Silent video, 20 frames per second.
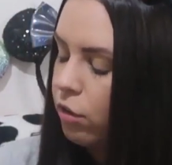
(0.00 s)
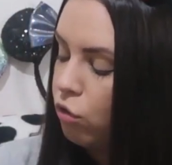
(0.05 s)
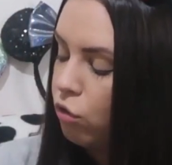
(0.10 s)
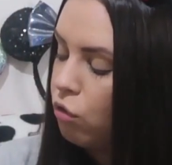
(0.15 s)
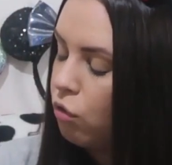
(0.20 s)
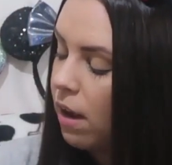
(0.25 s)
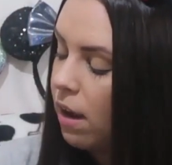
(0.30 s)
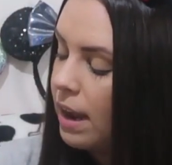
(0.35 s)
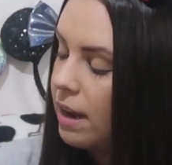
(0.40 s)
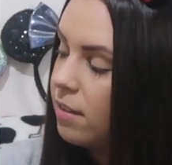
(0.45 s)
is
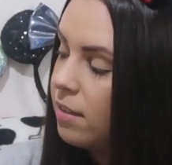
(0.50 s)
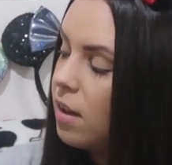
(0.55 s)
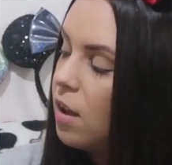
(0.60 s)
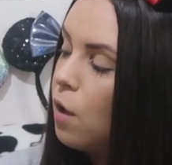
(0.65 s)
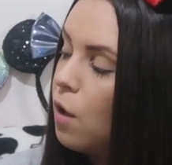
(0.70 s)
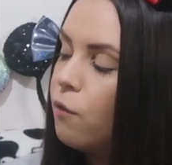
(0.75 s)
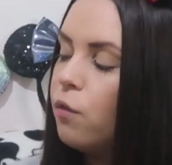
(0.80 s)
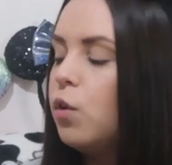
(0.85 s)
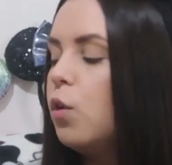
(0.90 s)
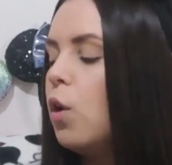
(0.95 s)
great
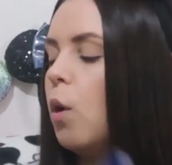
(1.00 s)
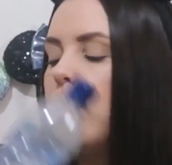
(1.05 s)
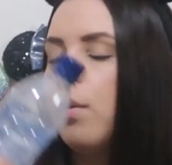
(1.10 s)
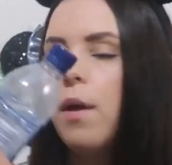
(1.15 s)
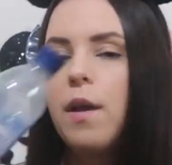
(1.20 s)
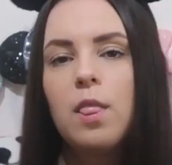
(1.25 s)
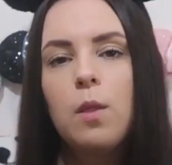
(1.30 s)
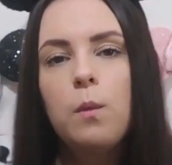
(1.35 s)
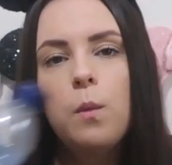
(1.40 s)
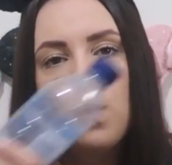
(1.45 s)
for not
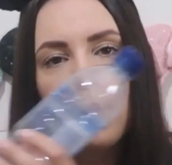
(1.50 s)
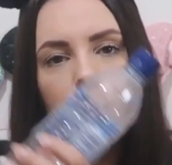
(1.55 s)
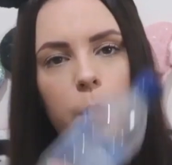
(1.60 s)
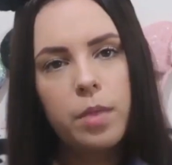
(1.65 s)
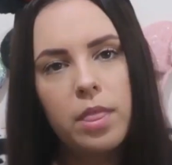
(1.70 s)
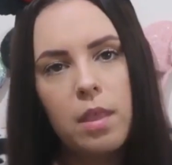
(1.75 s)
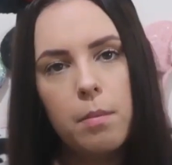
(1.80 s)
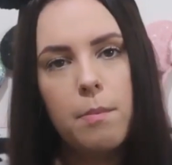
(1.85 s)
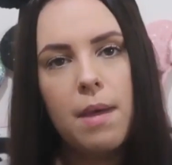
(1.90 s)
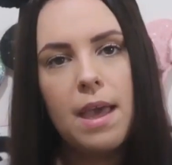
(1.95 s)
putting the water
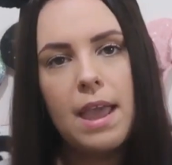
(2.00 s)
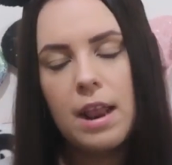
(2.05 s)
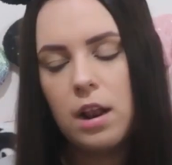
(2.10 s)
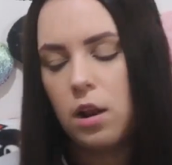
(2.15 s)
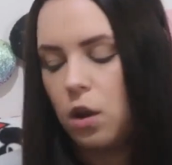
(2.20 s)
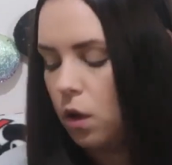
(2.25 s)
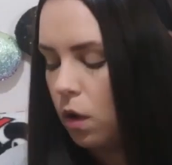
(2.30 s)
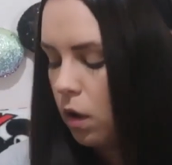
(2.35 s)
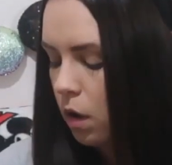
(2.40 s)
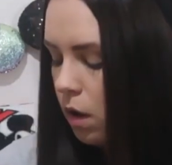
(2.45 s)
in the
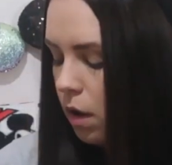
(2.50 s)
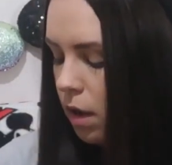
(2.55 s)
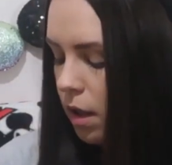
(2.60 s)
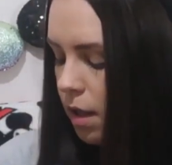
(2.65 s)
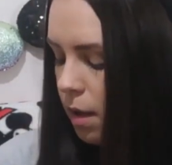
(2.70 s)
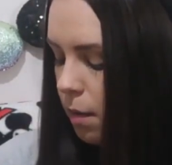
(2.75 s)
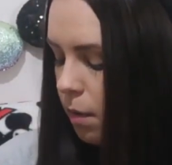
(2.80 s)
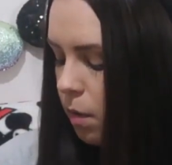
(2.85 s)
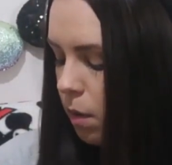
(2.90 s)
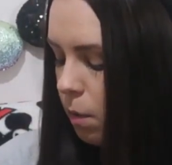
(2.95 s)
main lot.
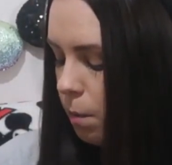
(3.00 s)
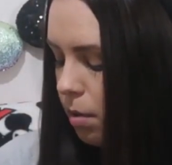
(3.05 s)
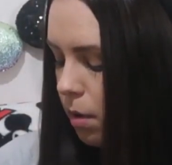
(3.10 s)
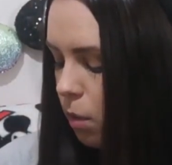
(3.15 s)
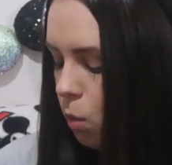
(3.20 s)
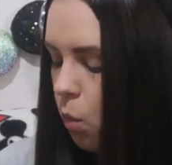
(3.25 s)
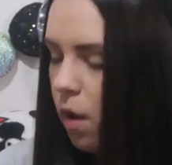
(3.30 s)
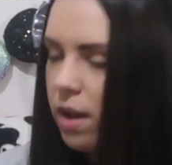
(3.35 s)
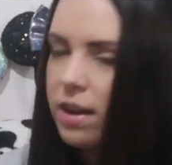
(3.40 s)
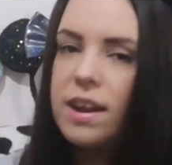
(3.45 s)
We'll
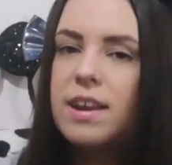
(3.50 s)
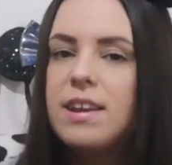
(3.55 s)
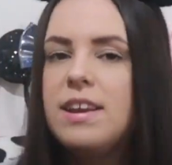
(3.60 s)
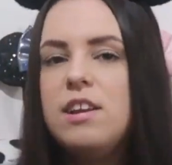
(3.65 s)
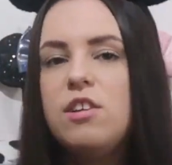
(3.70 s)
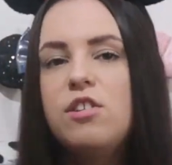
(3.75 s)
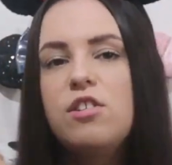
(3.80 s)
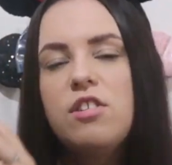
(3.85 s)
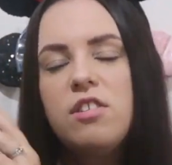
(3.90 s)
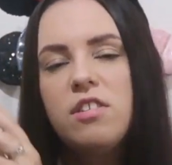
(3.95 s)
put 1 in
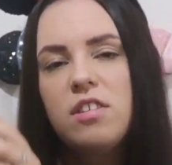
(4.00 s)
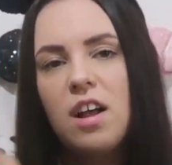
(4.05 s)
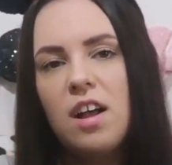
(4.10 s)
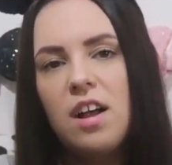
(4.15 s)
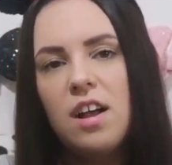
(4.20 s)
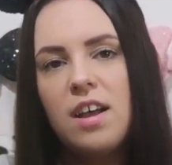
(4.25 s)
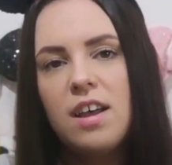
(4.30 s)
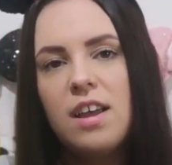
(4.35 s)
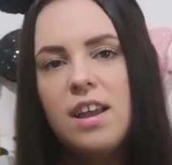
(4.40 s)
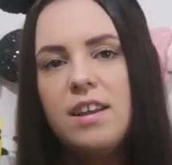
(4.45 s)
each
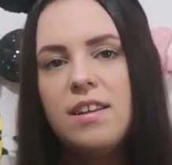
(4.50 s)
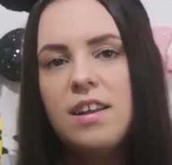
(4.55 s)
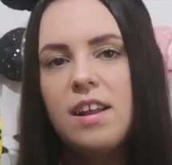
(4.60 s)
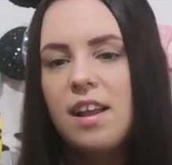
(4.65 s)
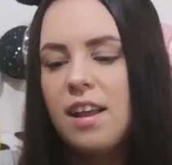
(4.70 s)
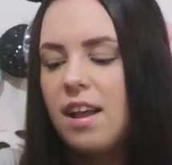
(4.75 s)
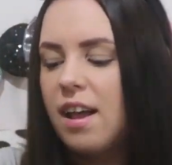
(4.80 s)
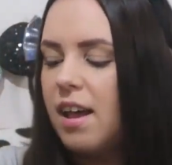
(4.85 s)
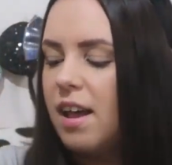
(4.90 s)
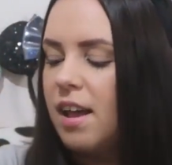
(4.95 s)
side,
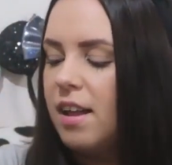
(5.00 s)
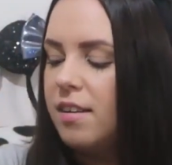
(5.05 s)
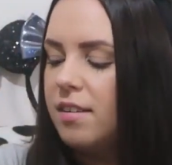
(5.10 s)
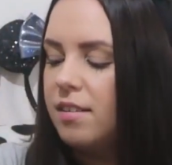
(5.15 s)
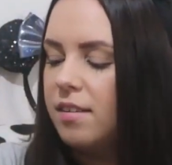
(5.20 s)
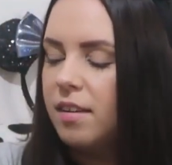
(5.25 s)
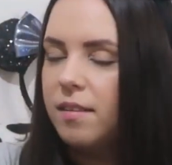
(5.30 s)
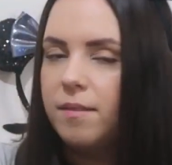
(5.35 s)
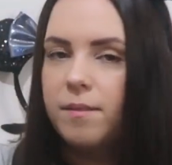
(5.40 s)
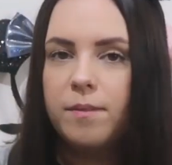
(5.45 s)

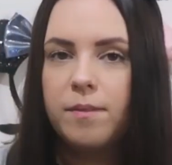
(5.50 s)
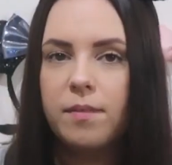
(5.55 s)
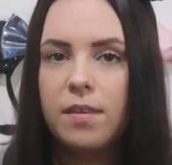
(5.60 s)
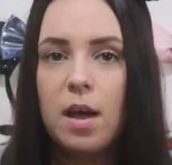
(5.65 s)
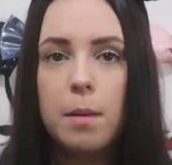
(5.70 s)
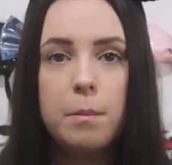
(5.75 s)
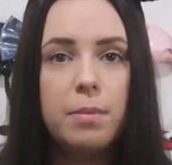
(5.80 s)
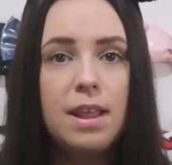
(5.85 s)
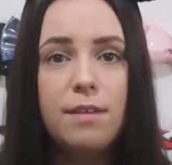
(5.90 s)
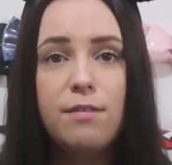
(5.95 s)
and I
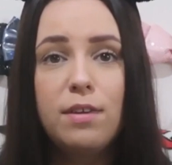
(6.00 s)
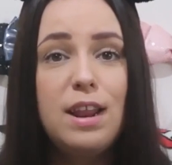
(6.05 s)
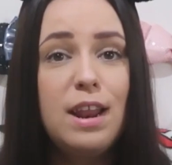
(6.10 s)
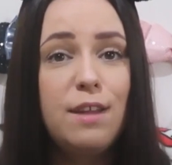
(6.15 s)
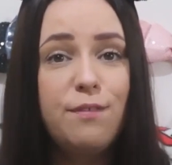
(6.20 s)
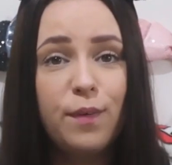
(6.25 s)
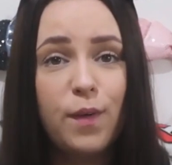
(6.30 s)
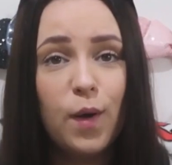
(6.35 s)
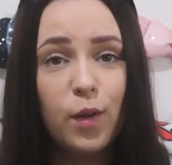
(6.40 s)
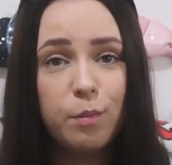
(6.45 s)
can't believe I
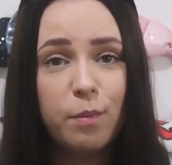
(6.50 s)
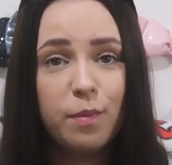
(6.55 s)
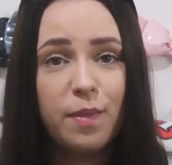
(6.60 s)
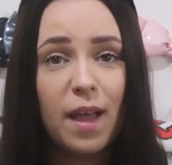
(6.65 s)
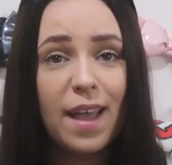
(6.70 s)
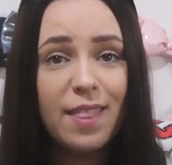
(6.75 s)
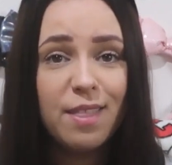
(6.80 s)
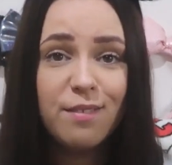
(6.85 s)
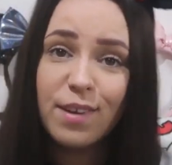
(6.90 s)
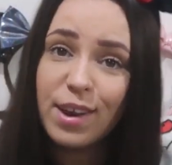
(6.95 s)
forgot to put
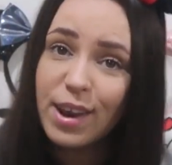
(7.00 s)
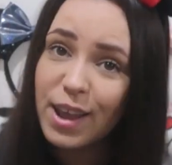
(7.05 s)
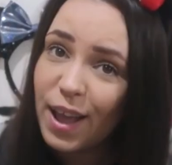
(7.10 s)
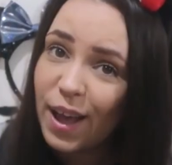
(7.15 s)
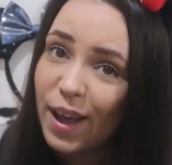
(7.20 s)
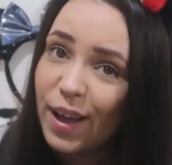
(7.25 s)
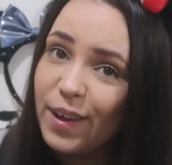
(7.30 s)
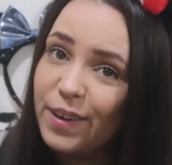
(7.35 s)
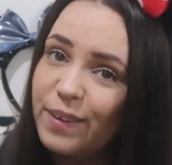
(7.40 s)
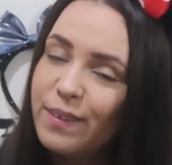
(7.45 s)
that in the
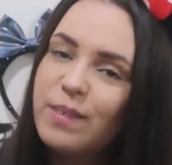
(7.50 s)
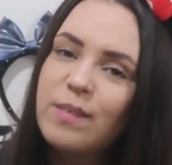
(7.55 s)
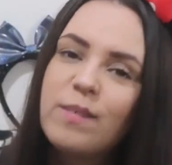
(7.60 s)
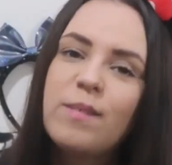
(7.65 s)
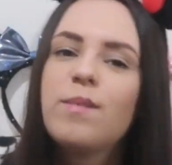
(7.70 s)
video.